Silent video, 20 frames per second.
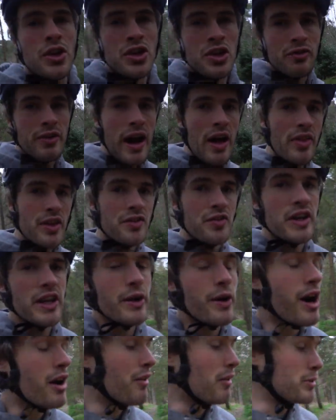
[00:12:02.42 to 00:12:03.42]
just to round this
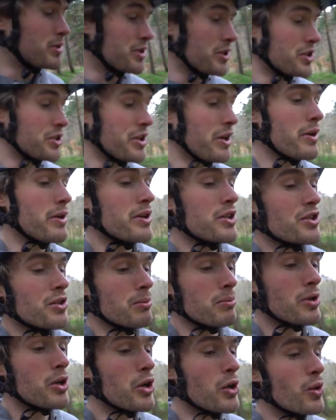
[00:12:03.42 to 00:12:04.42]
video off, I'm just going to show you
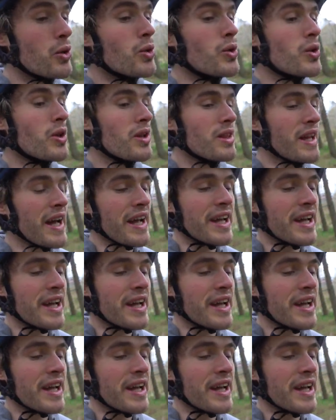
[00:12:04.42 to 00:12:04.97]
some cool